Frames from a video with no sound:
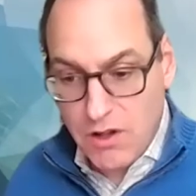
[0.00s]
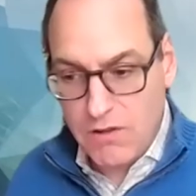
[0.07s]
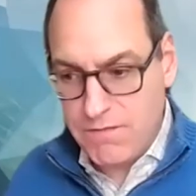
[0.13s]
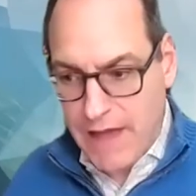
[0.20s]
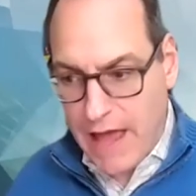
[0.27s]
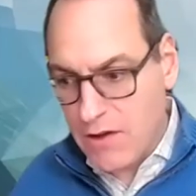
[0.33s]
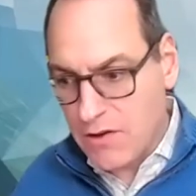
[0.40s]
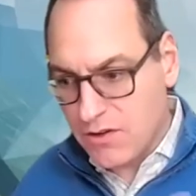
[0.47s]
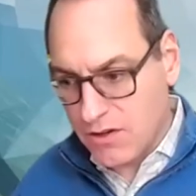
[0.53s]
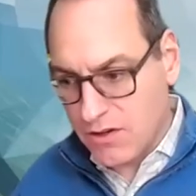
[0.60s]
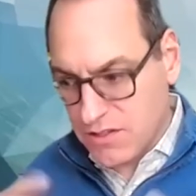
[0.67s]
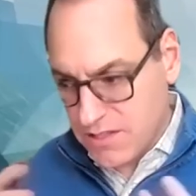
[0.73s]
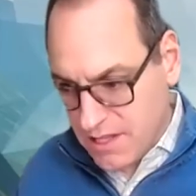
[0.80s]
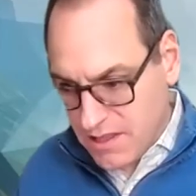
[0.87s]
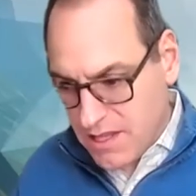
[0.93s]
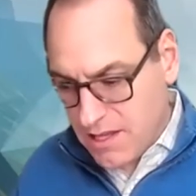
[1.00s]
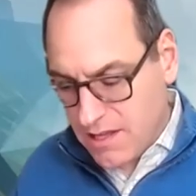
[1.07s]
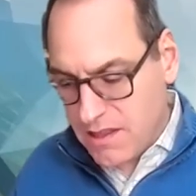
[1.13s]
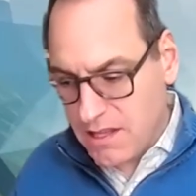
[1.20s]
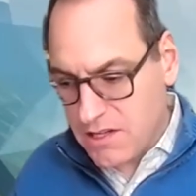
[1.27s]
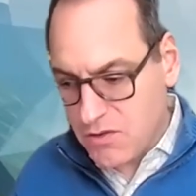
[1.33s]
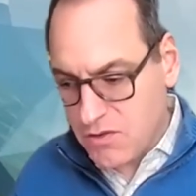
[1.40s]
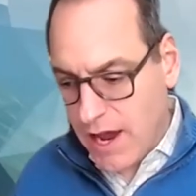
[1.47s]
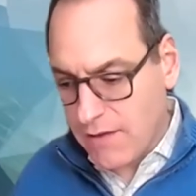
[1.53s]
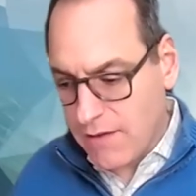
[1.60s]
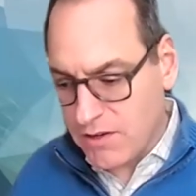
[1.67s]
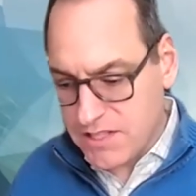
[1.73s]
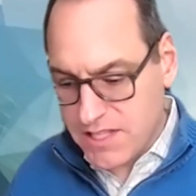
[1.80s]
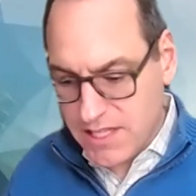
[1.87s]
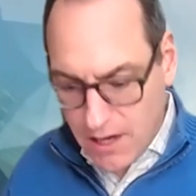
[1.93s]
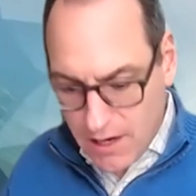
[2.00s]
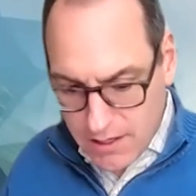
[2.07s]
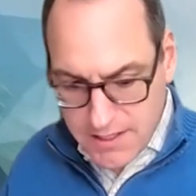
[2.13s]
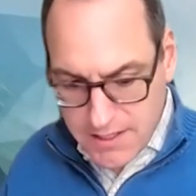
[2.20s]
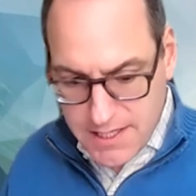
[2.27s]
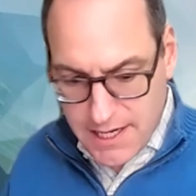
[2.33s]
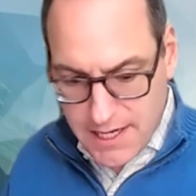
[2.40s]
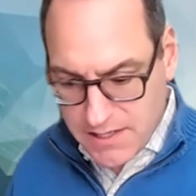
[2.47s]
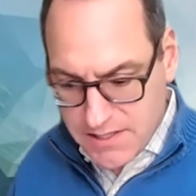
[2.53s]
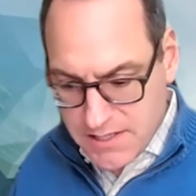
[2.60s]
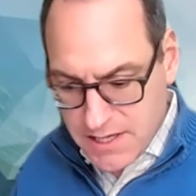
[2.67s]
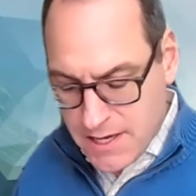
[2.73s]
founders, like the drivers, the architects,